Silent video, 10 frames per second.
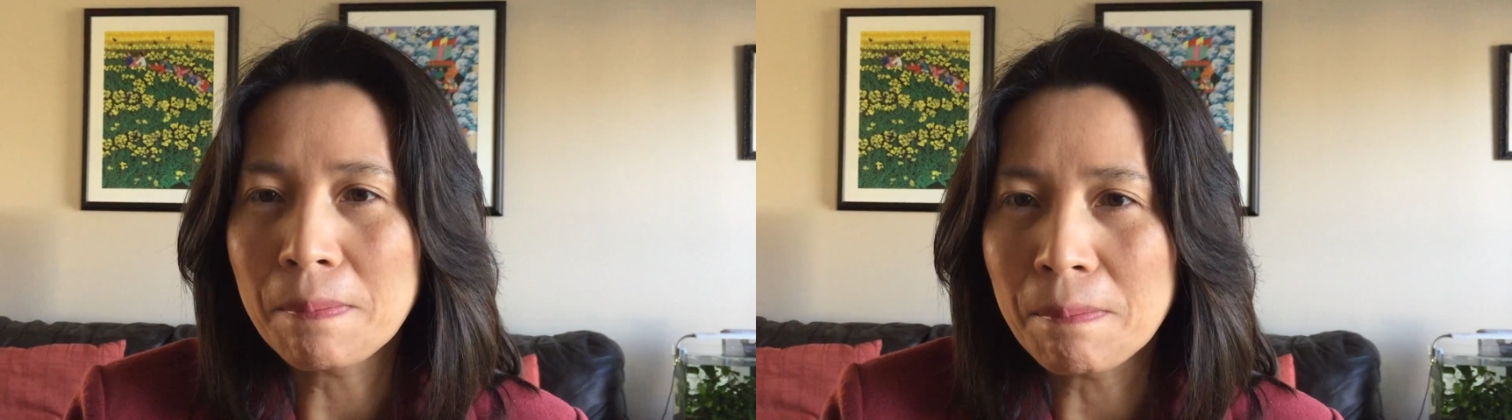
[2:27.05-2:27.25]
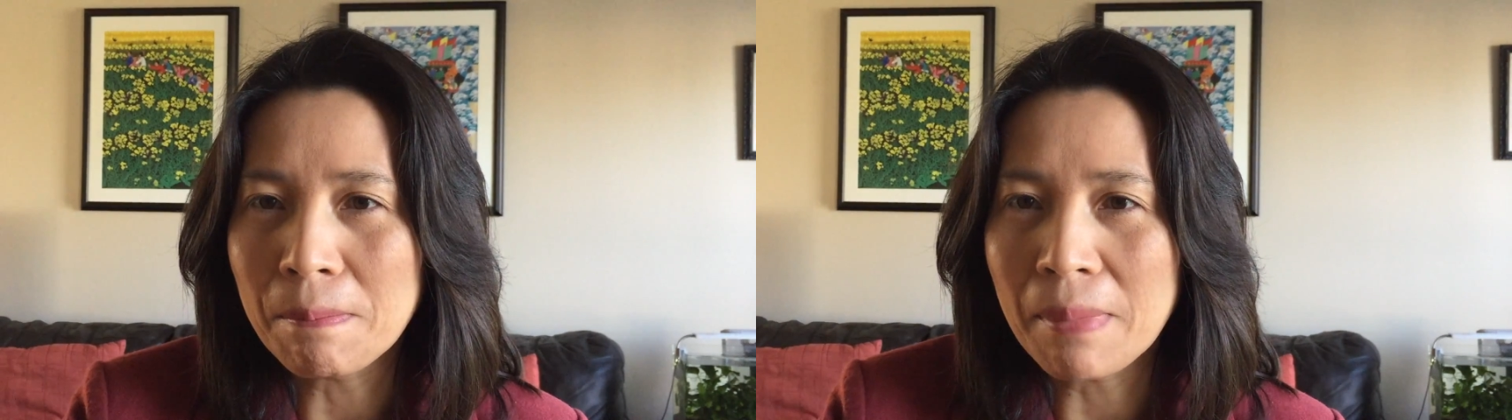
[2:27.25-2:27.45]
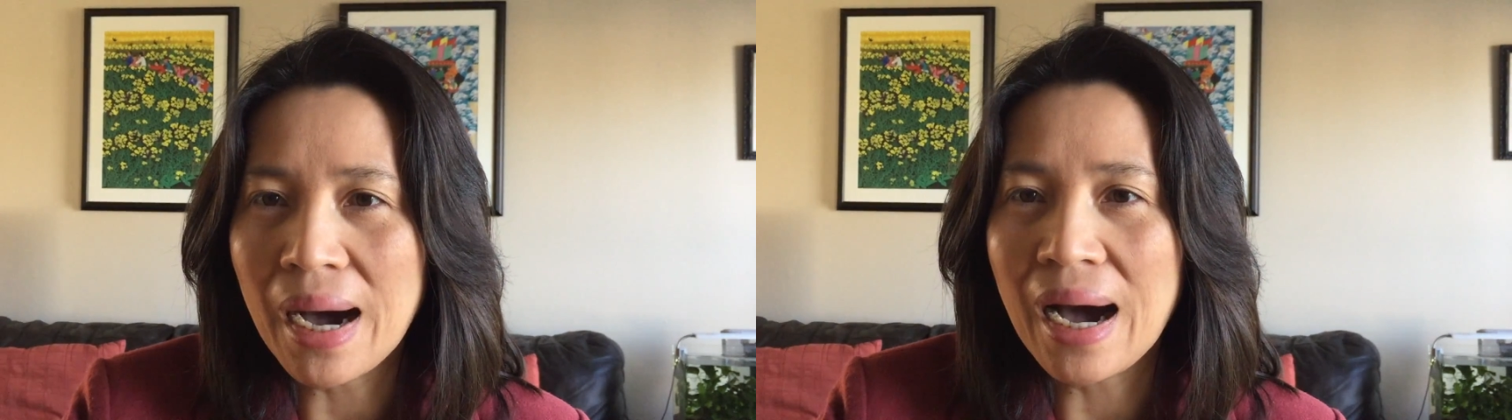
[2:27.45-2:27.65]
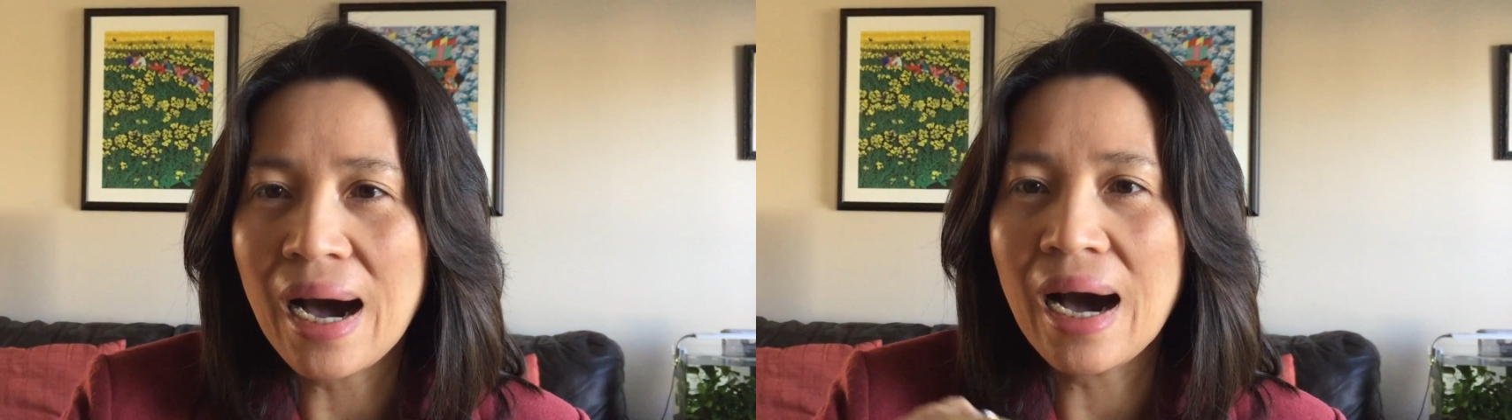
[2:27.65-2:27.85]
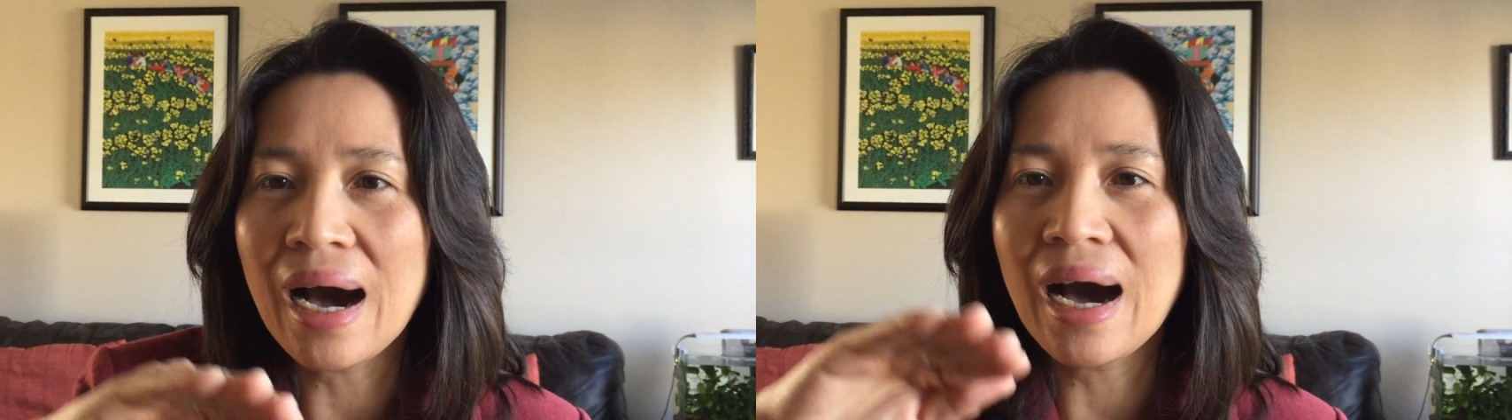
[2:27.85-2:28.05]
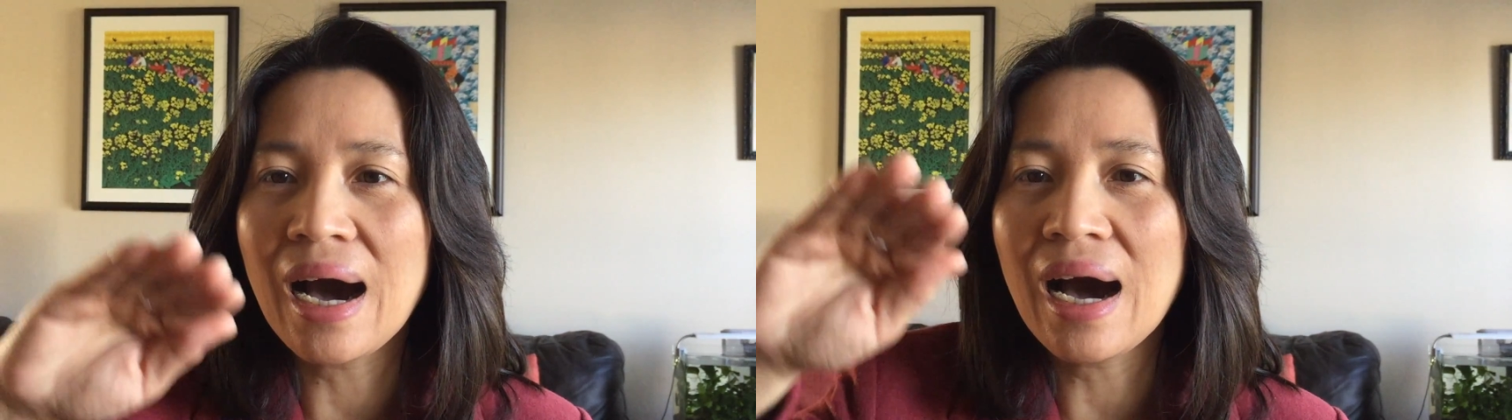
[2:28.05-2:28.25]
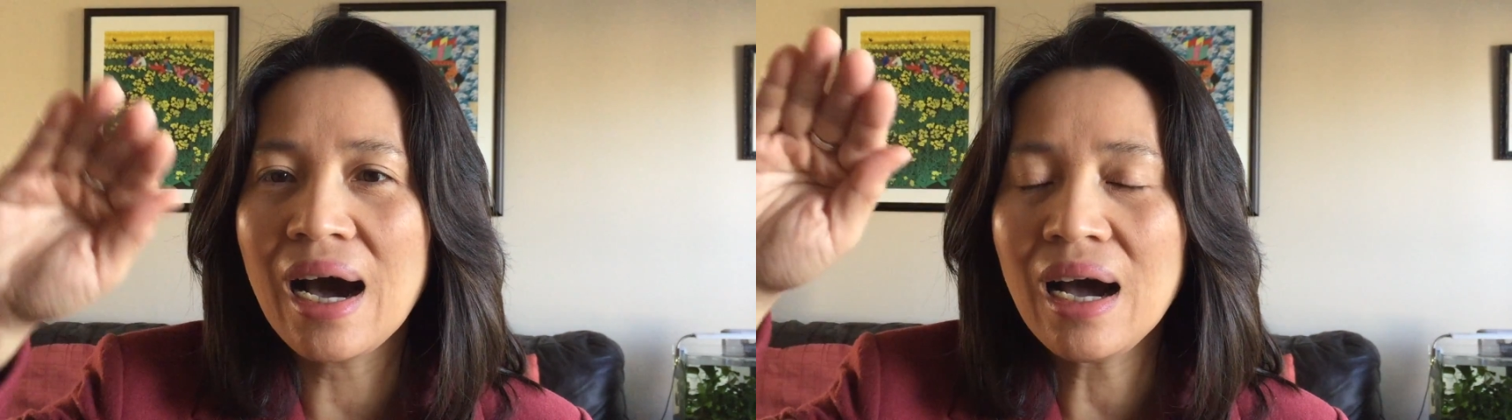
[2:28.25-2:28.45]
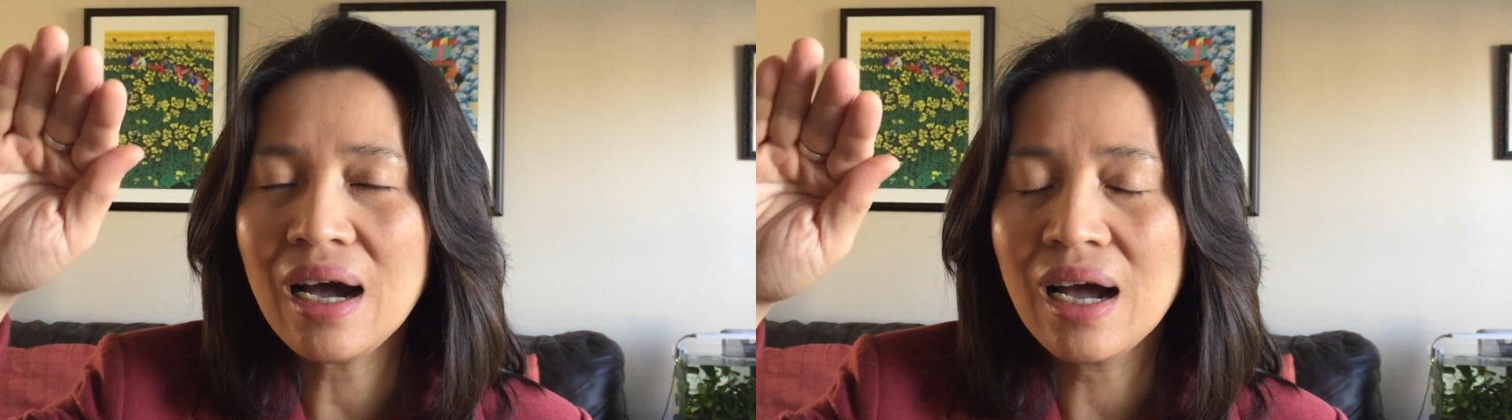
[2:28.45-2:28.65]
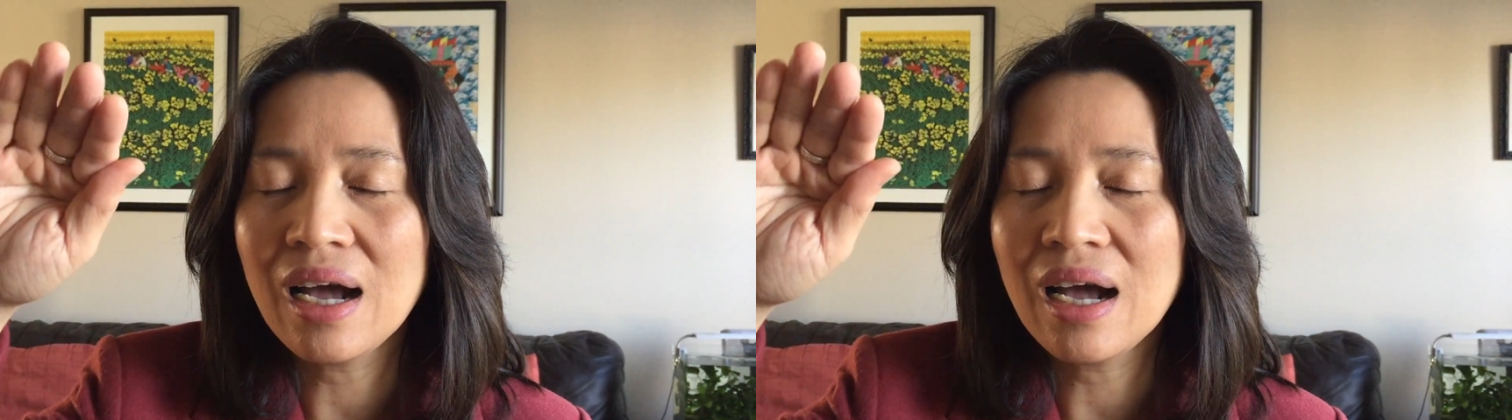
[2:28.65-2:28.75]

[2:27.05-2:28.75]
ma,